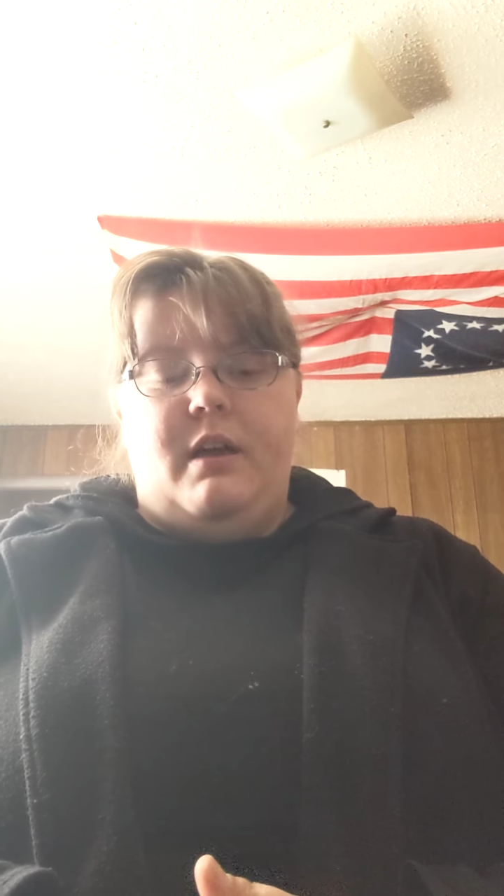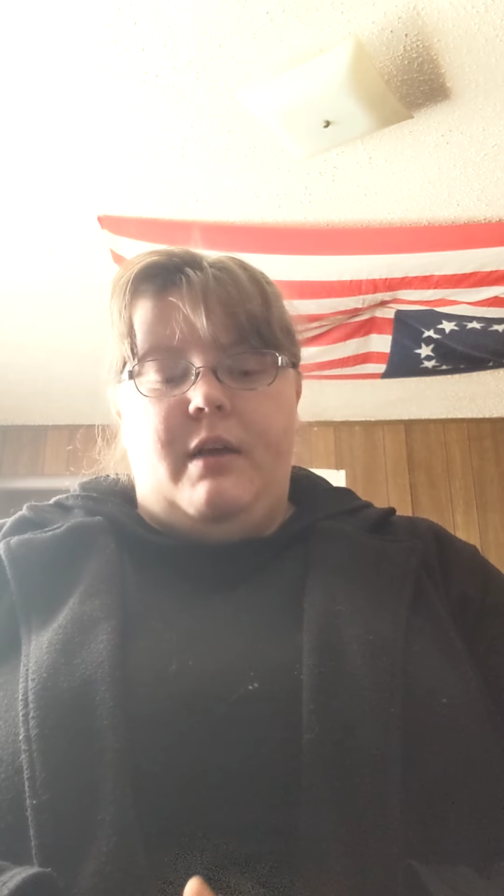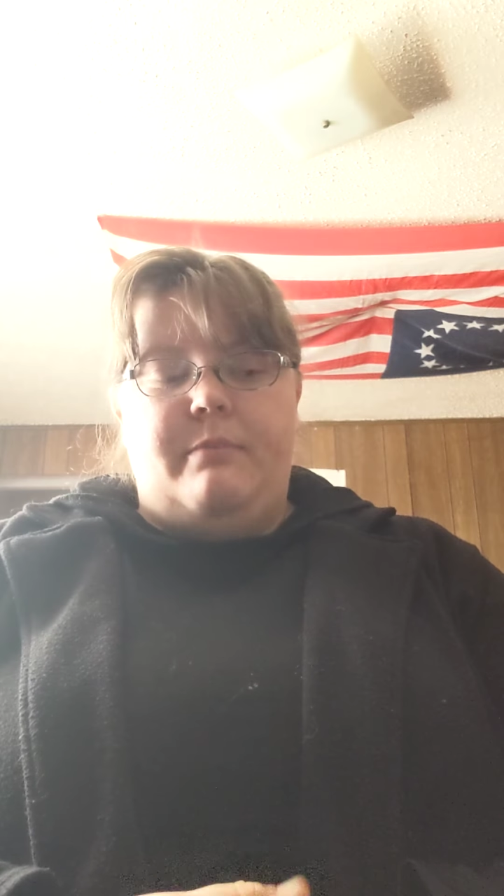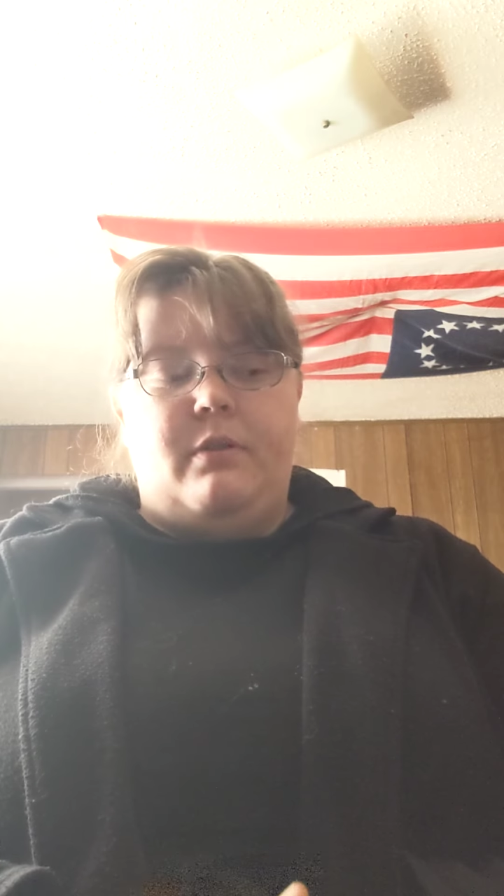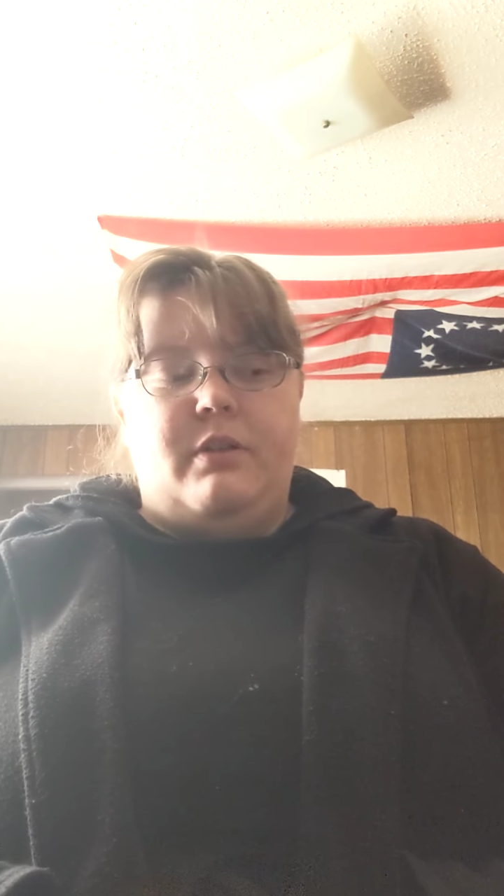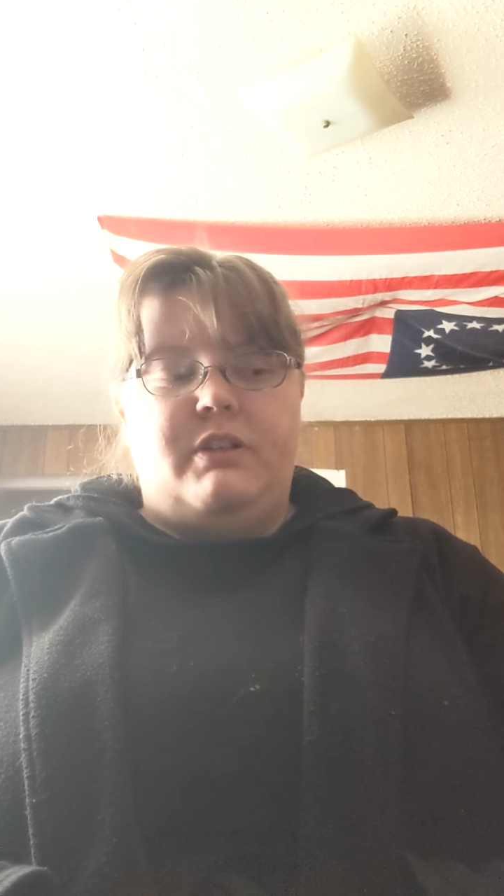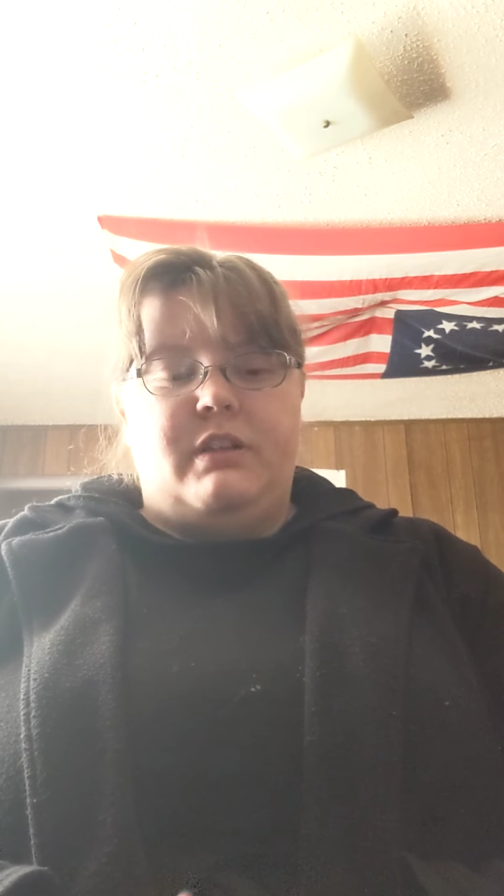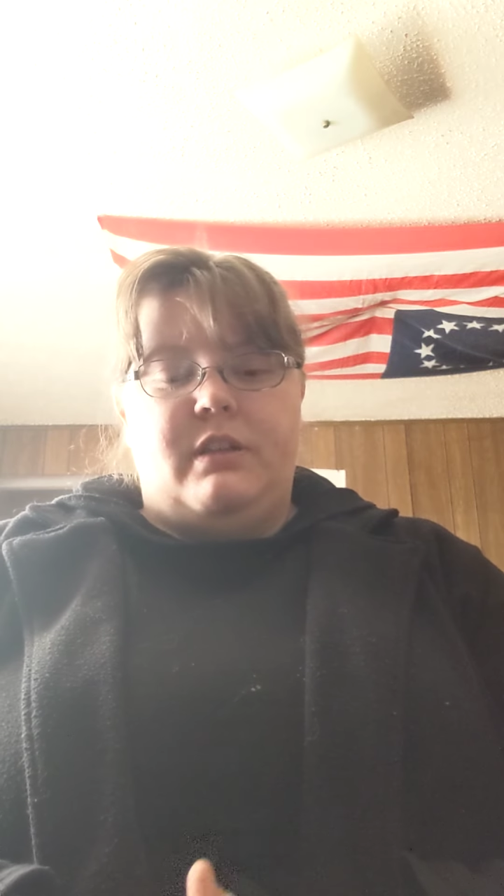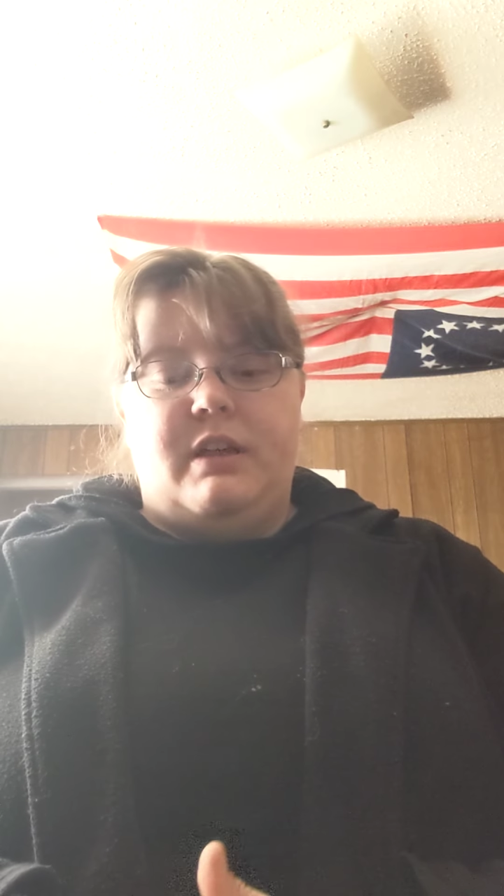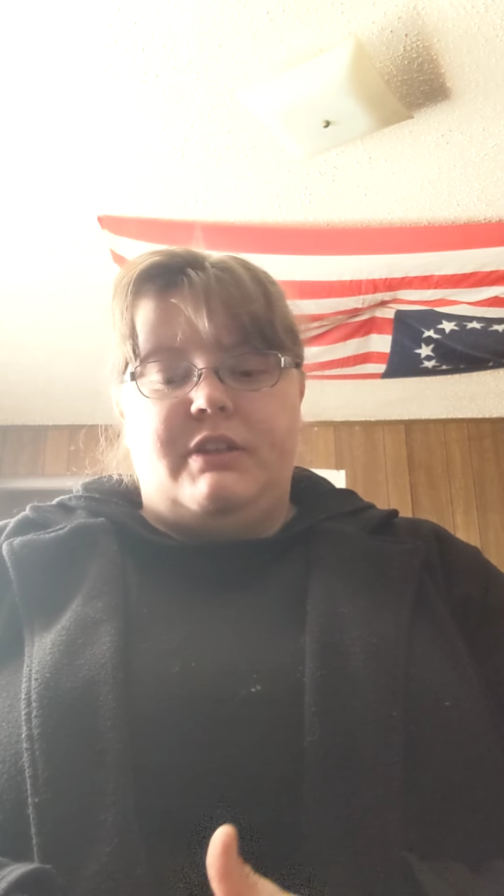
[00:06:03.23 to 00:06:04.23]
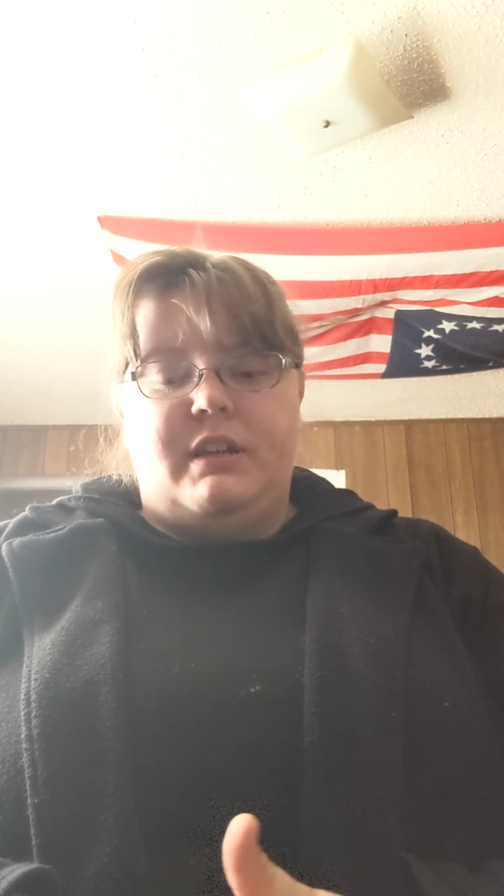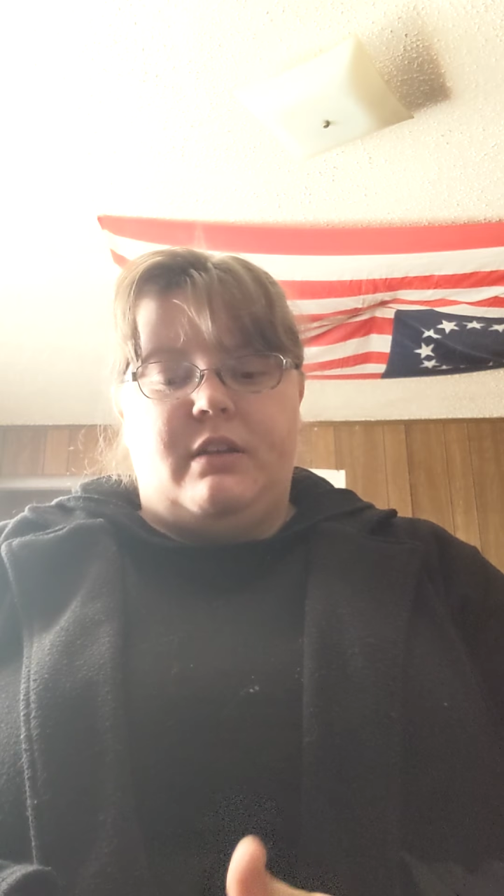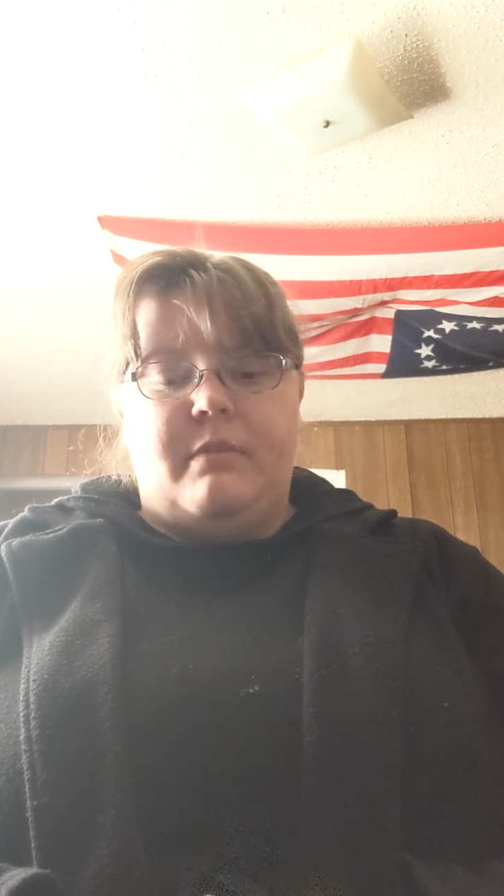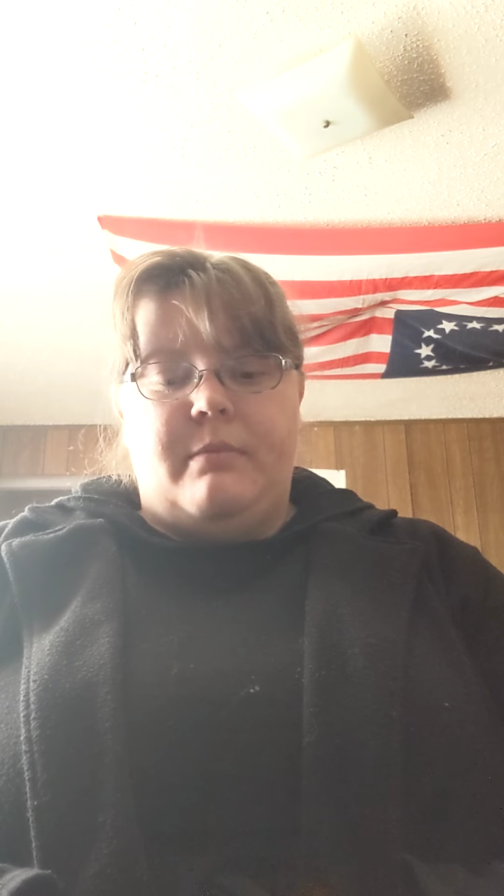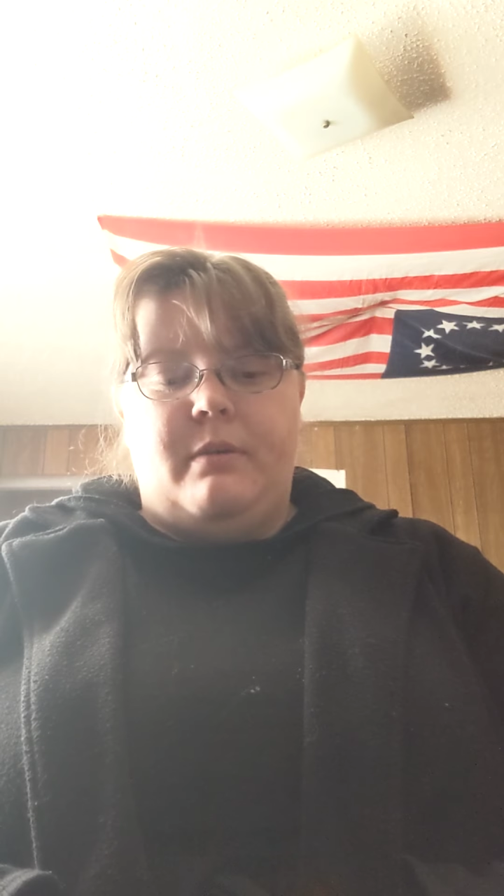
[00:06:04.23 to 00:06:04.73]
I'm noticing a lot of
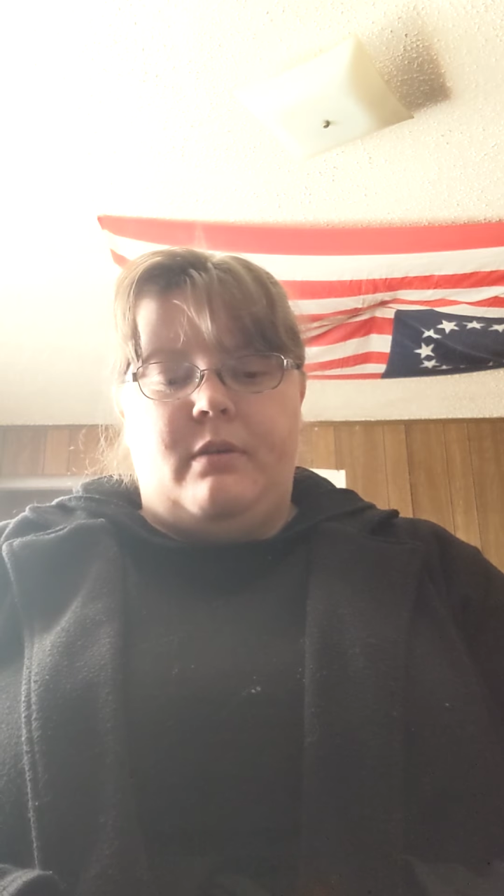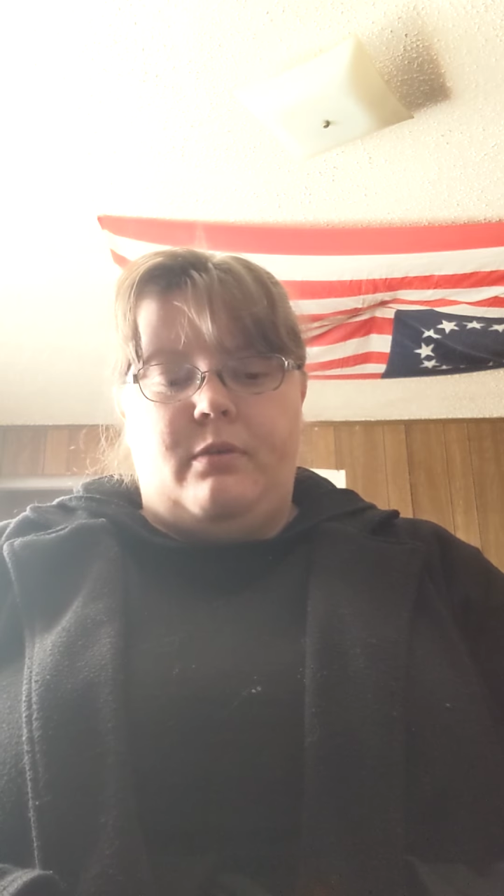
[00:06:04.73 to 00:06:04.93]
Second Amendment